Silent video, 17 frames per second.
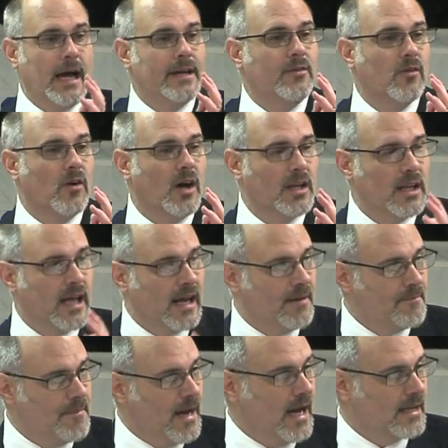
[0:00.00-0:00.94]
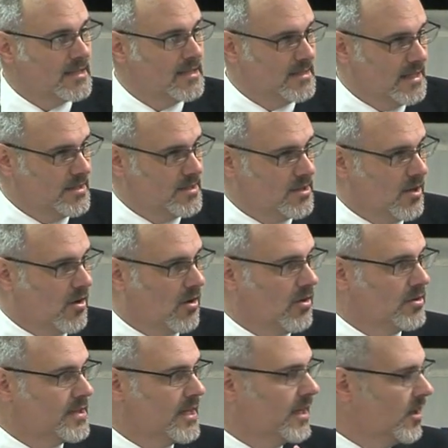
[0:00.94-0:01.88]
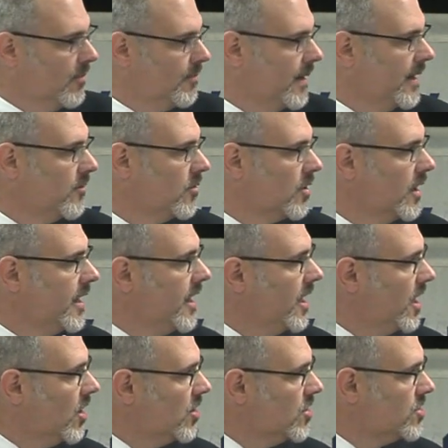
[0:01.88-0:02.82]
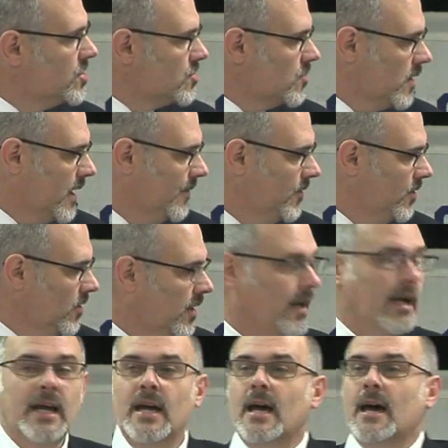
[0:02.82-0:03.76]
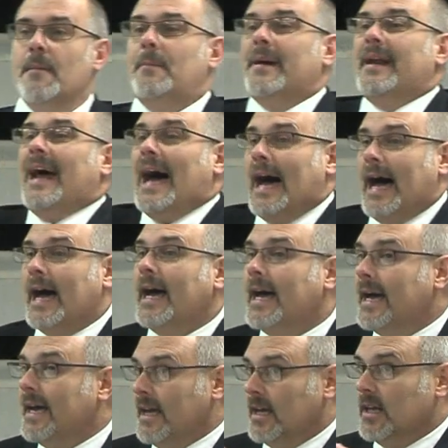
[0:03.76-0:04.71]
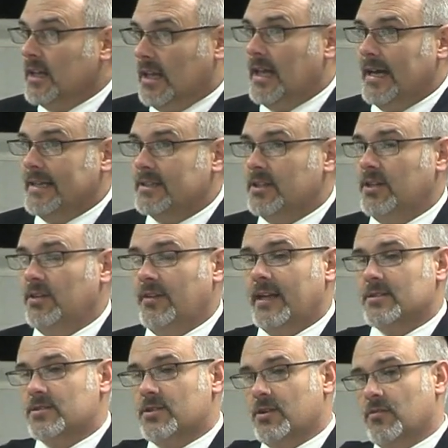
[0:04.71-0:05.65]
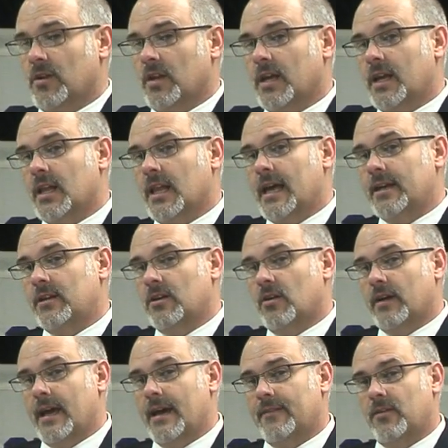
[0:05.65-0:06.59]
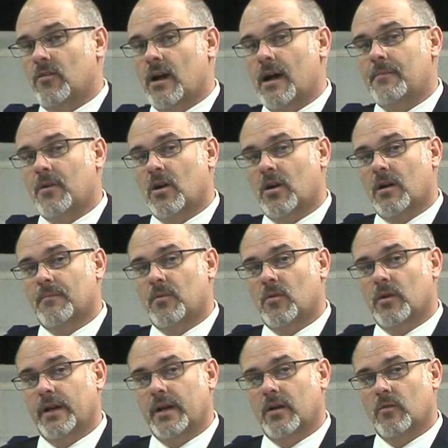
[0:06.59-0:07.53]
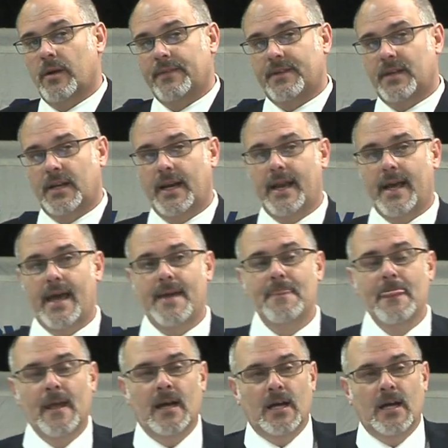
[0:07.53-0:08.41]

I draw a lot of boxes and circles, and nobody really knows what I'm doing, but I like to do that. So you're really glad you don't have a dry marker board here with you today.